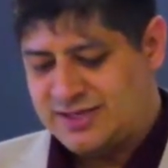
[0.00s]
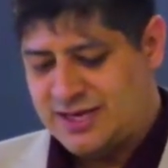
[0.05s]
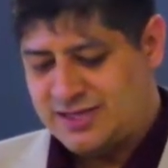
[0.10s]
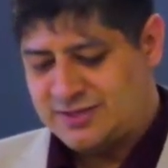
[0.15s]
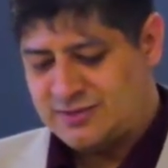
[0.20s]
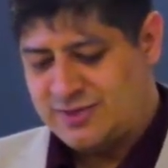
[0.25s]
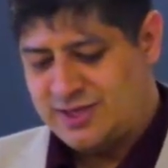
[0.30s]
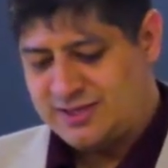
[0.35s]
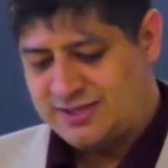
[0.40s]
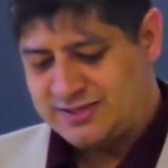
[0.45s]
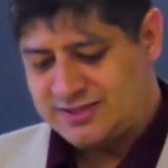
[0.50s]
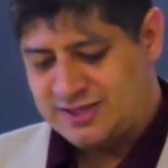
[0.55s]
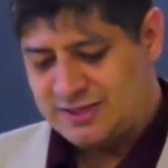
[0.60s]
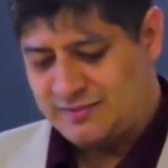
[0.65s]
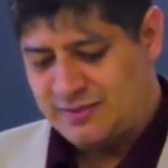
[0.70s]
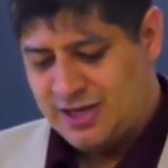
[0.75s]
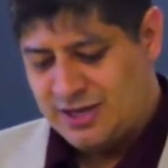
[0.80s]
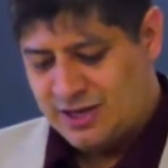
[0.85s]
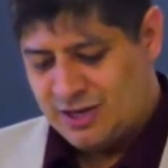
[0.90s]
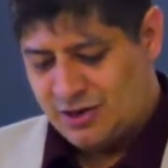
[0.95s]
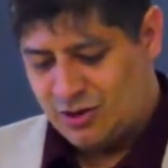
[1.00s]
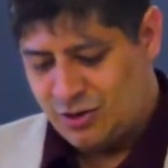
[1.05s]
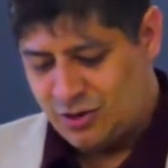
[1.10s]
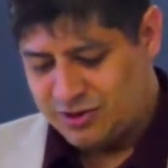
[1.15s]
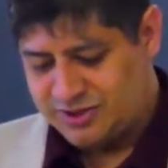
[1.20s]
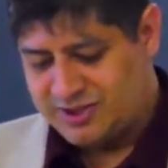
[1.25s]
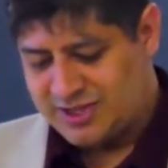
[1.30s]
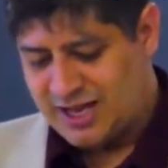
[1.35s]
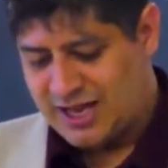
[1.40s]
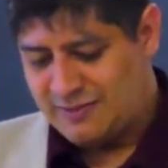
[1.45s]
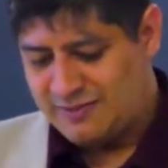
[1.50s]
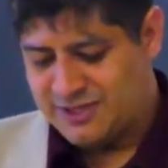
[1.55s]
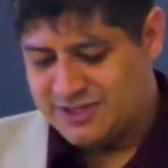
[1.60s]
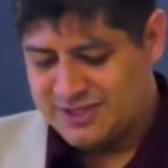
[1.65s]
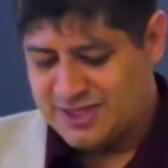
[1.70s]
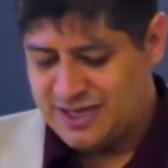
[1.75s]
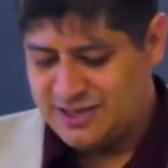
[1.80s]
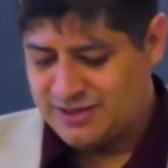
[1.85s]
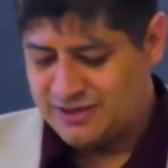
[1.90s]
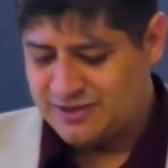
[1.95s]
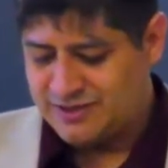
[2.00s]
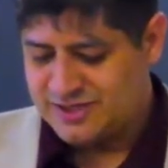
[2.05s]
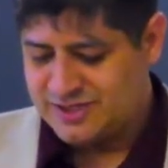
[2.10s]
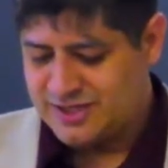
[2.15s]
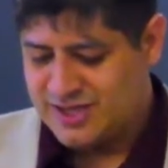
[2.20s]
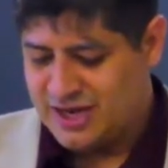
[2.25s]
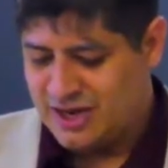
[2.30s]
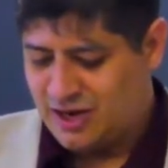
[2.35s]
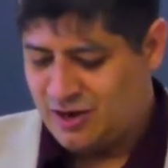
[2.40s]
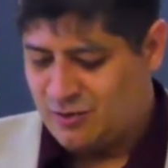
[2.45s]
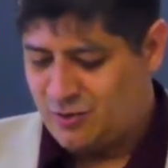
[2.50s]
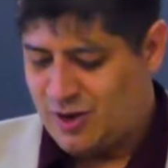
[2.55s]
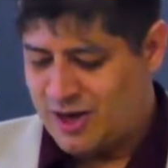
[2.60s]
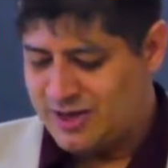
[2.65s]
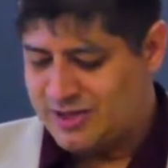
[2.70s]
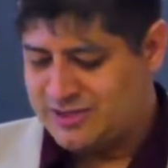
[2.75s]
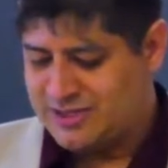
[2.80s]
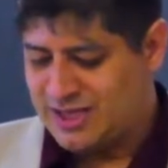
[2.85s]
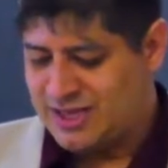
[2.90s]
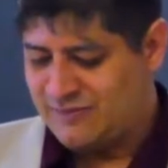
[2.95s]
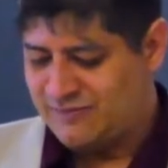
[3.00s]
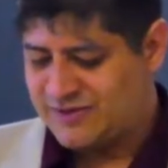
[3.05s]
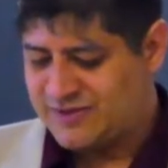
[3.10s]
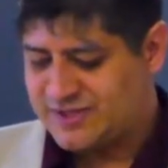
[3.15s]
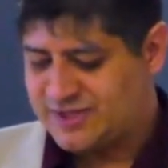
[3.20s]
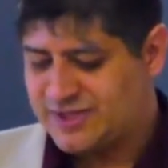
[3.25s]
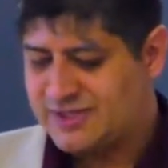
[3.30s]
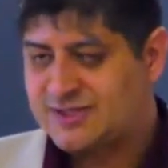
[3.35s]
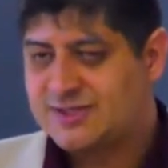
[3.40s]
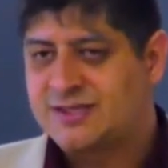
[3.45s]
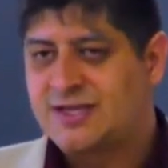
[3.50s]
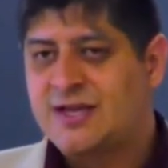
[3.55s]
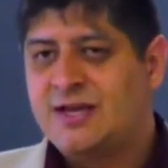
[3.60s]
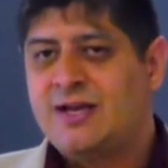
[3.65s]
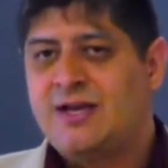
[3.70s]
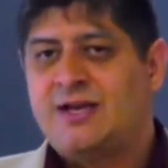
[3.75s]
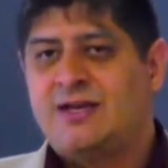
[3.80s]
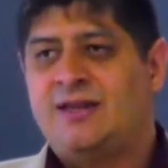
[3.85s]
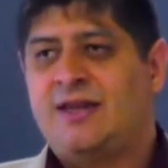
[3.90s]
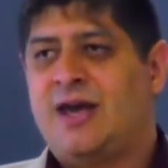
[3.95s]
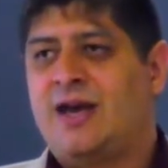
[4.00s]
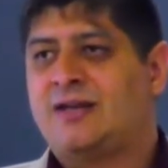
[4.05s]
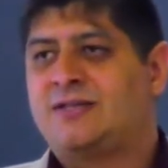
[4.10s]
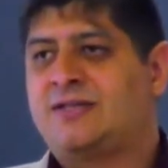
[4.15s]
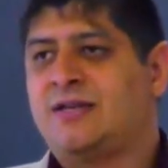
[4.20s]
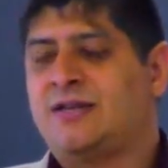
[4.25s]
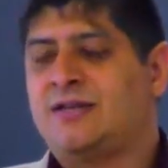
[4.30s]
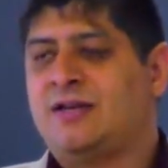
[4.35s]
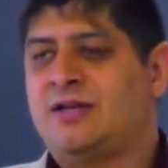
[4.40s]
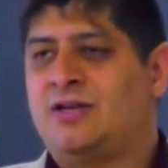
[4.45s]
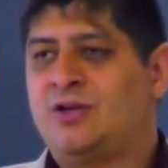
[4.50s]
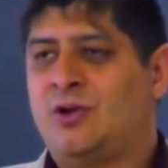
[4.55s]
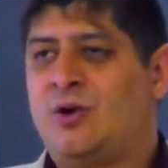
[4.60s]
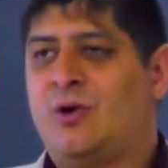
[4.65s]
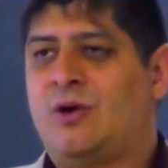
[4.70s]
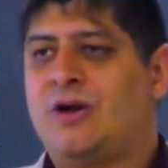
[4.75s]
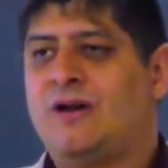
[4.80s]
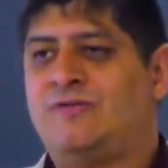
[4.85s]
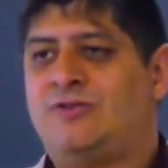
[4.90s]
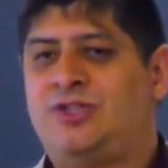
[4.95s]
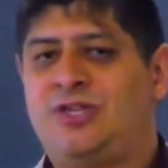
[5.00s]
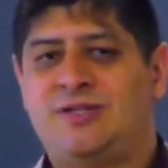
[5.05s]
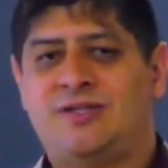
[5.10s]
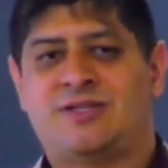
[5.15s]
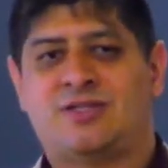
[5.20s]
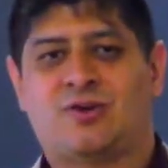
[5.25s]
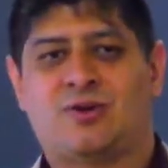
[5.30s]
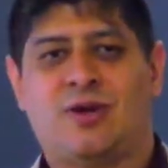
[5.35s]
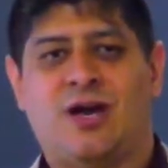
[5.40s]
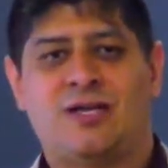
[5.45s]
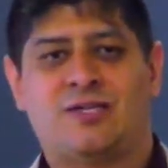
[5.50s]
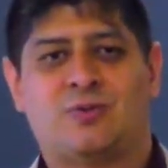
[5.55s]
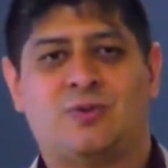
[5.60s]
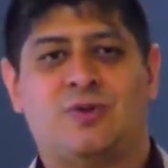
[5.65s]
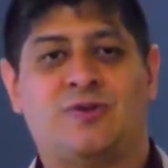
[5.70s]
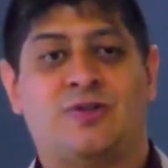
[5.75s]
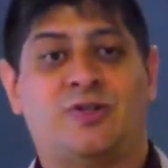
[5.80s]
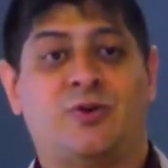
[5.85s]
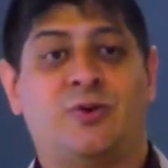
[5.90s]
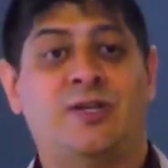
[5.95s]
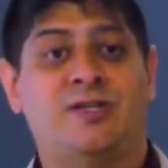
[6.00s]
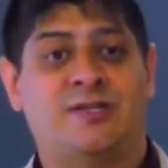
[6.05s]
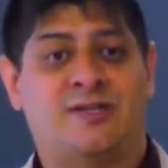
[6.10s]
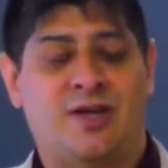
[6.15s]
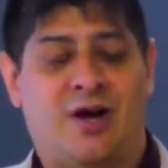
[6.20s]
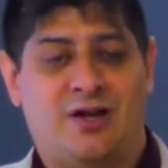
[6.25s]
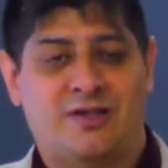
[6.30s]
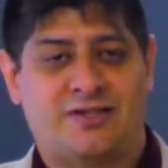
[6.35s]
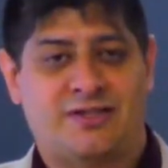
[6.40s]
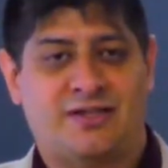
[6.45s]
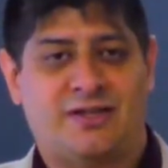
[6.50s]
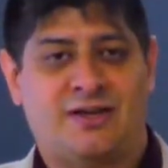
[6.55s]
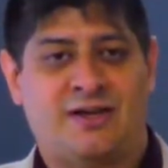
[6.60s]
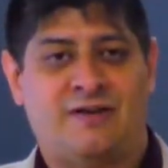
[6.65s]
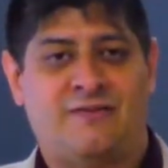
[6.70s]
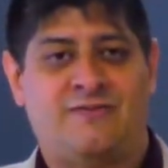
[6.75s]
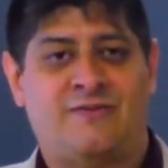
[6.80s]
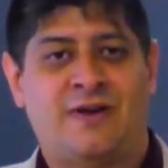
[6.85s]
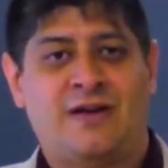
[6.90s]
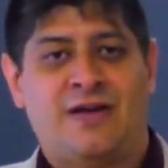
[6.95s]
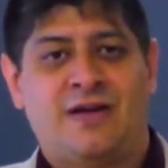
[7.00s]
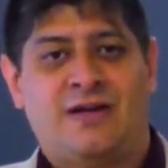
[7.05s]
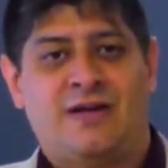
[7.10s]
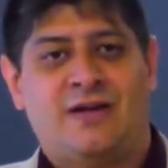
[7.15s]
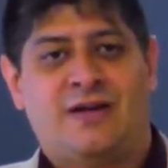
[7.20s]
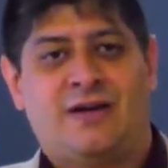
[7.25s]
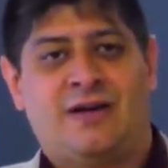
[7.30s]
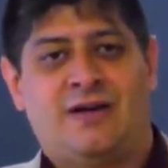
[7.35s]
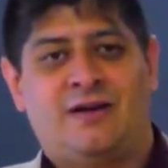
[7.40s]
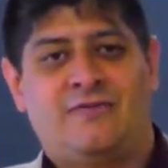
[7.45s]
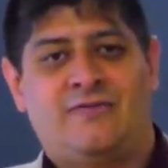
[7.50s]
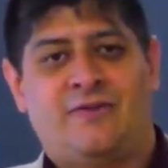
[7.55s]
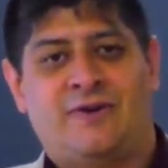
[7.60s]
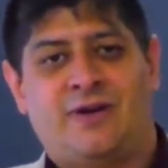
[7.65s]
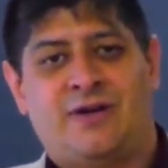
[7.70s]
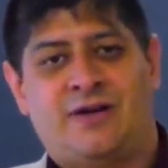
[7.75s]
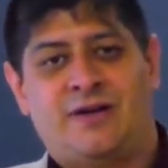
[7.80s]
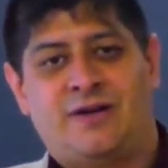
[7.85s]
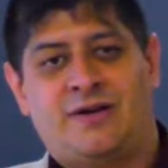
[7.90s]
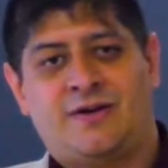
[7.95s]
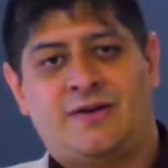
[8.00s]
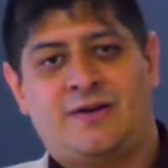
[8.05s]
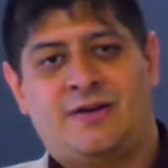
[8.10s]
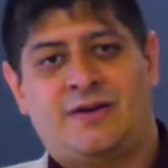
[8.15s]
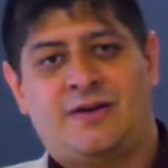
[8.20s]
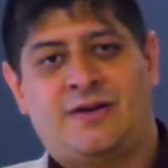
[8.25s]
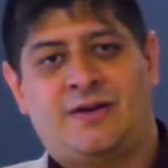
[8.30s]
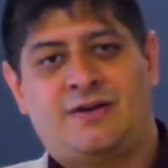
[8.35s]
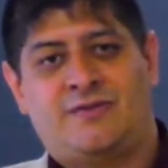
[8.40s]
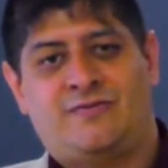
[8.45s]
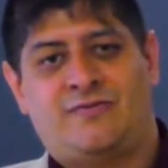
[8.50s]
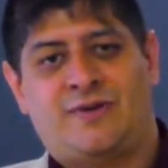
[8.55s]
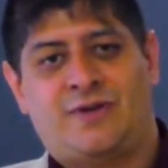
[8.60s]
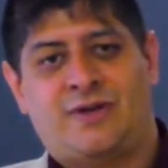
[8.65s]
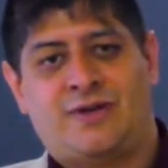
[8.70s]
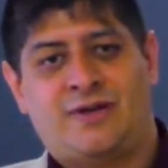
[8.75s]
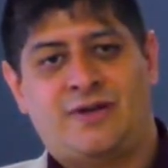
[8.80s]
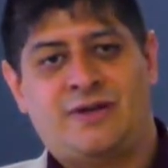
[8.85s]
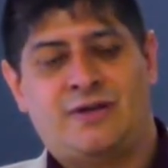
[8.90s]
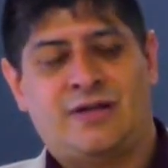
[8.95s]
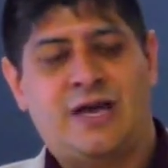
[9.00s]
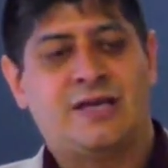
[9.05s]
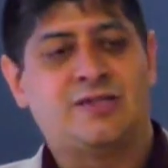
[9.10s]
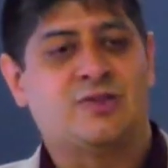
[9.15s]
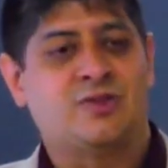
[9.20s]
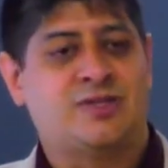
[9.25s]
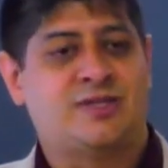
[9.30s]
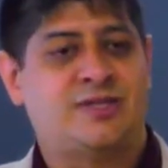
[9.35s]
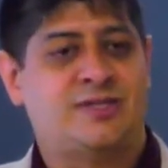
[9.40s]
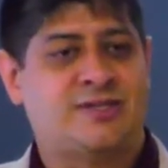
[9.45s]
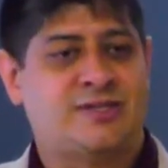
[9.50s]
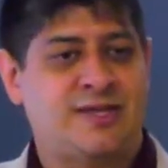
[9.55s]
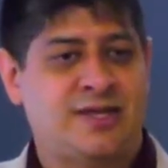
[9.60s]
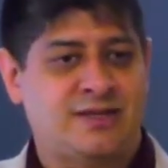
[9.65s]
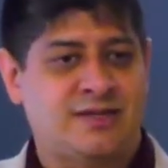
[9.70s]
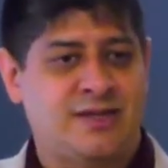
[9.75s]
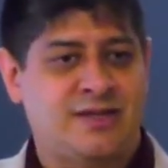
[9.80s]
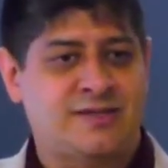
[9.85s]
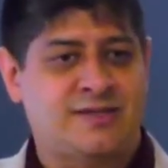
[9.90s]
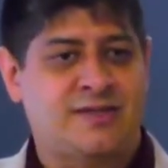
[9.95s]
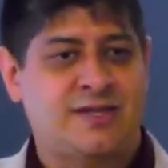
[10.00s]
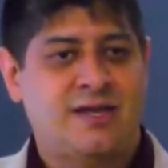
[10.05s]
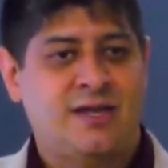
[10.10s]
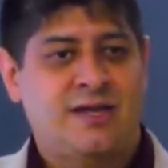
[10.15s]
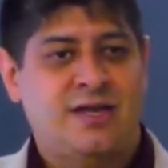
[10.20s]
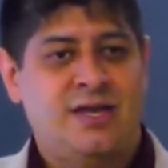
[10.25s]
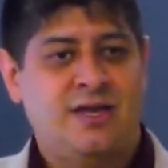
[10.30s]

And I was reading some old commentators, and they all wanted to emphasize that uh, the glory of Jesus Christ was the result of, of, uh, of uh, Lazarus' sickness.